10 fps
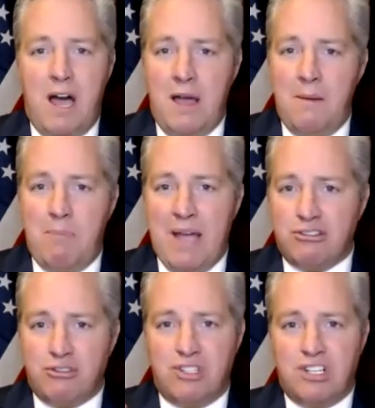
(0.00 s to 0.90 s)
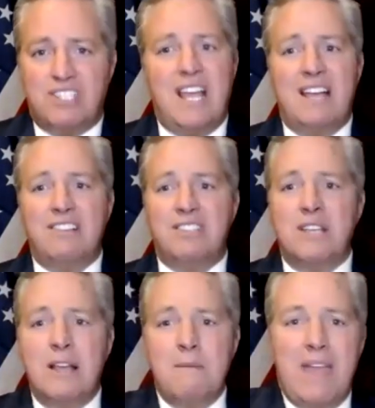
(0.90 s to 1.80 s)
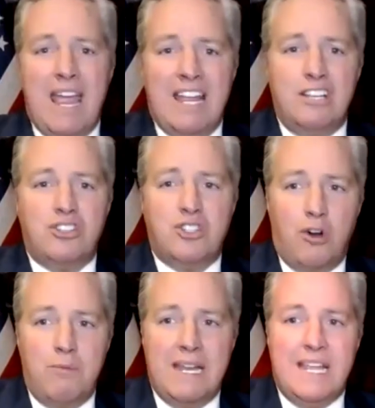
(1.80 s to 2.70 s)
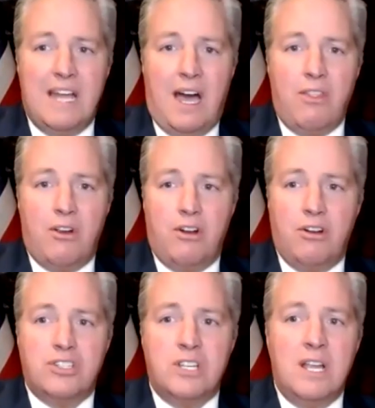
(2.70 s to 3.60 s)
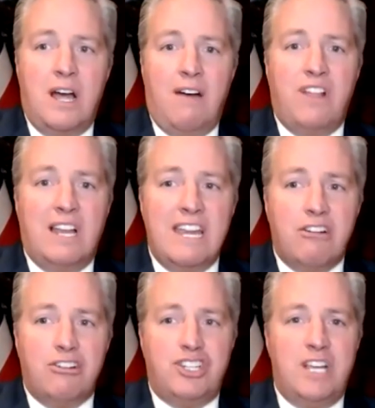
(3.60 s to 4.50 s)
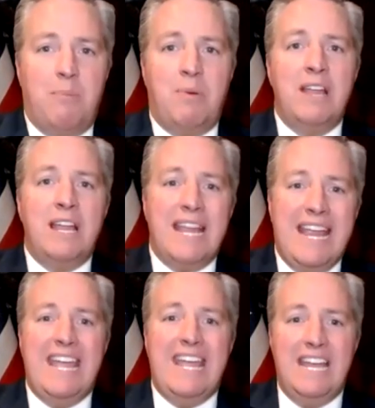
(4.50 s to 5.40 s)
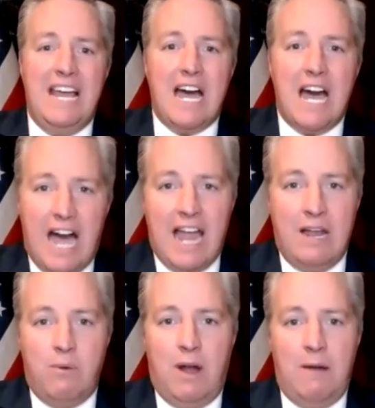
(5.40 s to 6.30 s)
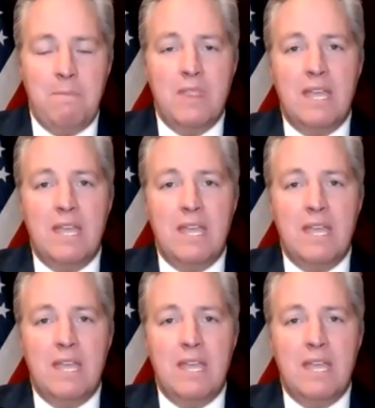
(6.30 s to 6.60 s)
Pastor Success, and so many others of the leadership in Iowa.